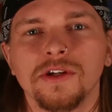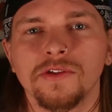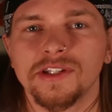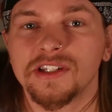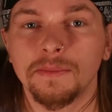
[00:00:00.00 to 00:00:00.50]
are
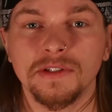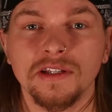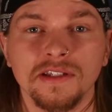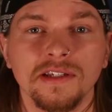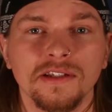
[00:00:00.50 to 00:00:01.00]
the
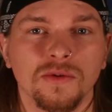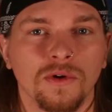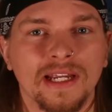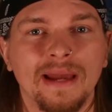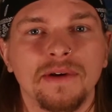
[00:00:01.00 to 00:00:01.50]
substances
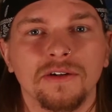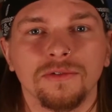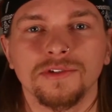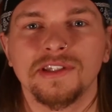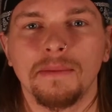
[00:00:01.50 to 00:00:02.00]
or
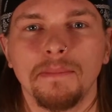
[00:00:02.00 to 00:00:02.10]
chemicals that